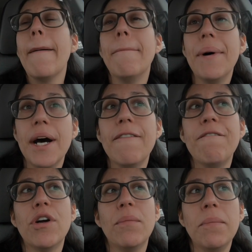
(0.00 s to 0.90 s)
but
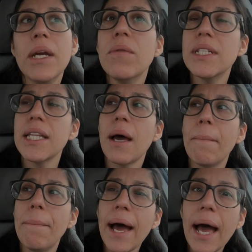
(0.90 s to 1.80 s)
for me, it wasn't
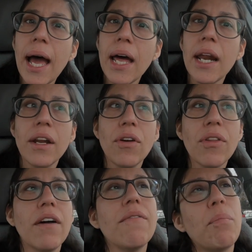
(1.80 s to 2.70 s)
that bad. I know
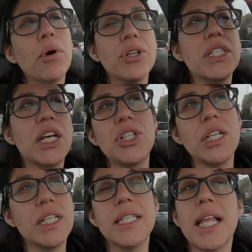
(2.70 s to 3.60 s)
that per
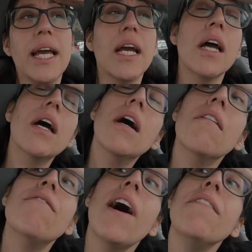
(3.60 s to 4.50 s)
session it's like
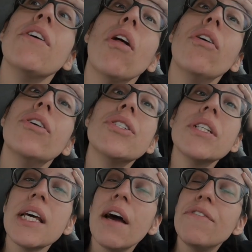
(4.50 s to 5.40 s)
five dollars
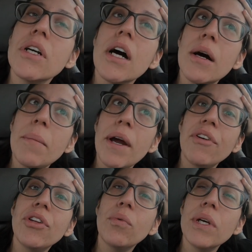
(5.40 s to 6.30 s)
since I have to come
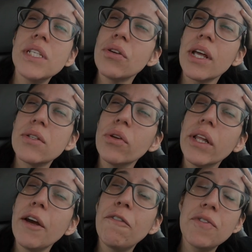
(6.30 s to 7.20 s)
every three weeks, so that's only
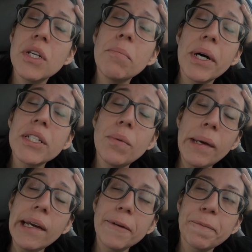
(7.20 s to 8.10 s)
like 15 bucks a
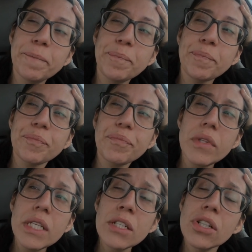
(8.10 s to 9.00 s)
week.
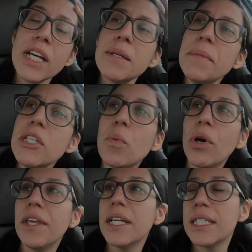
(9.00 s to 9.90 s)
So that to me, it's
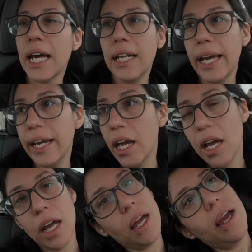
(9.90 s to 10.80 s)
worth it. It's kind of like
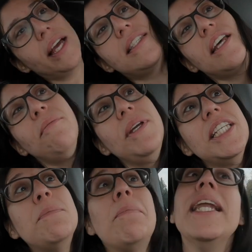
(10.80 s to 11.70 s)
instead of me
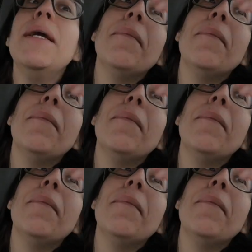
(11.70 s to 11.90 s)
spending